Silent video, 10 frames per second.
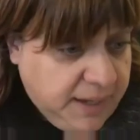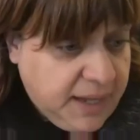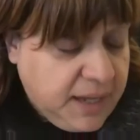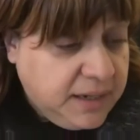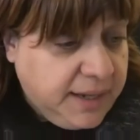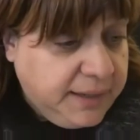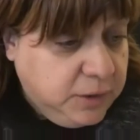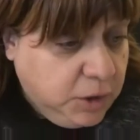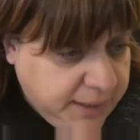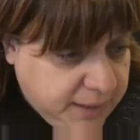And I
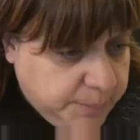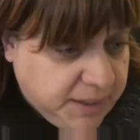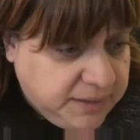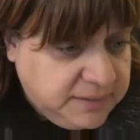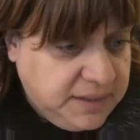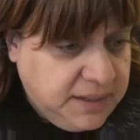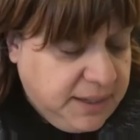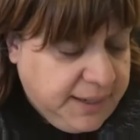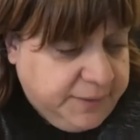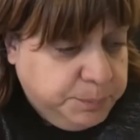look at him and I see he
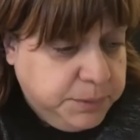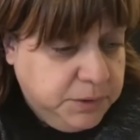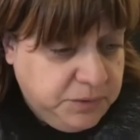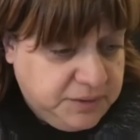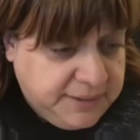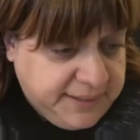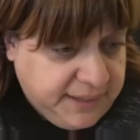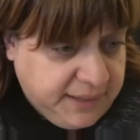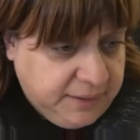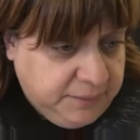has blue
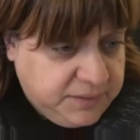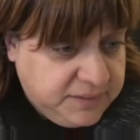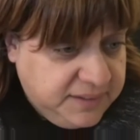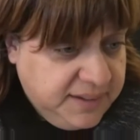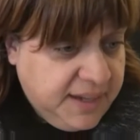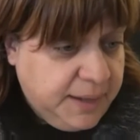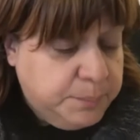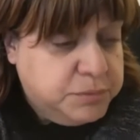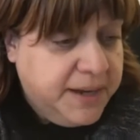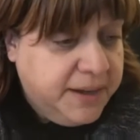sleeves
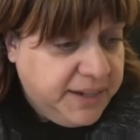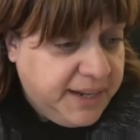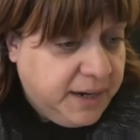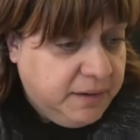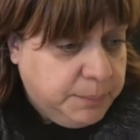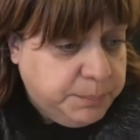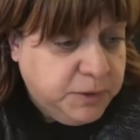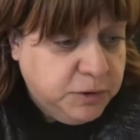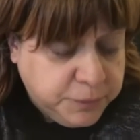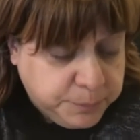and brown hair and
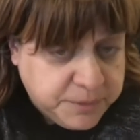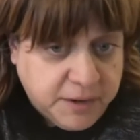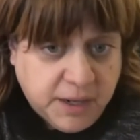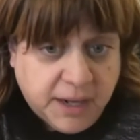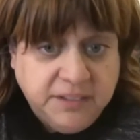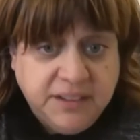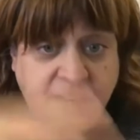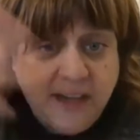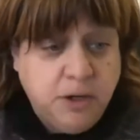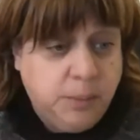beautiful brown eyes, and
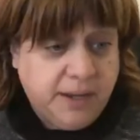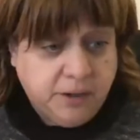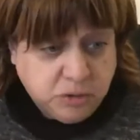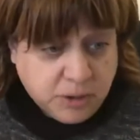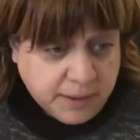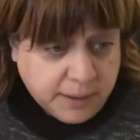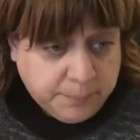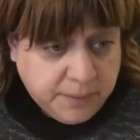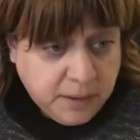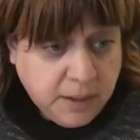I know how to draw him.
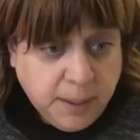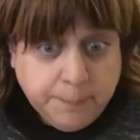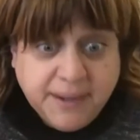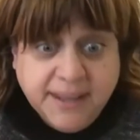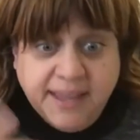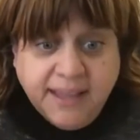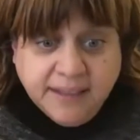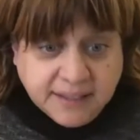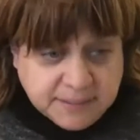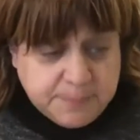But
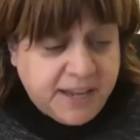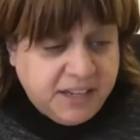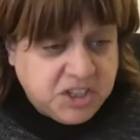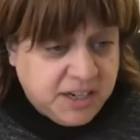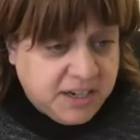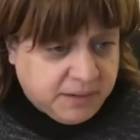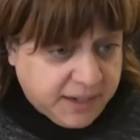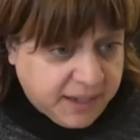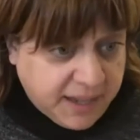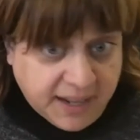Kayla is
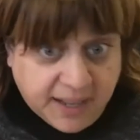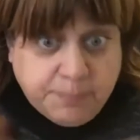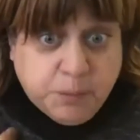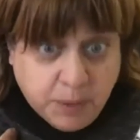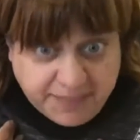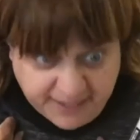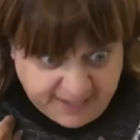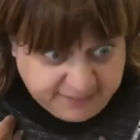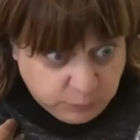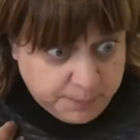imaginary, and I'm the one that
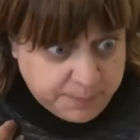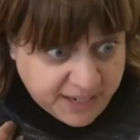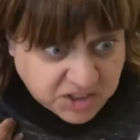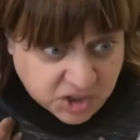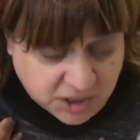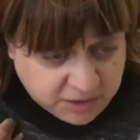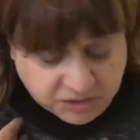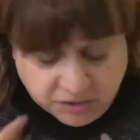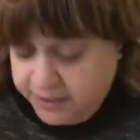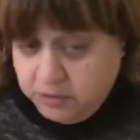has to imagine her.
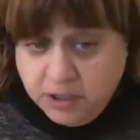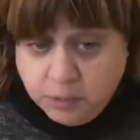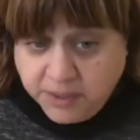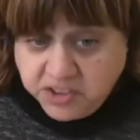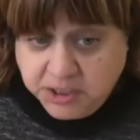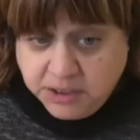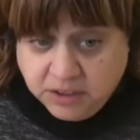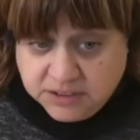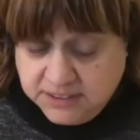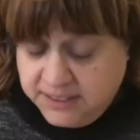So I don't know what she
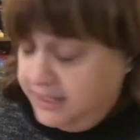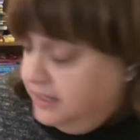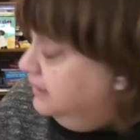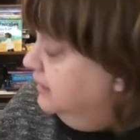looks like.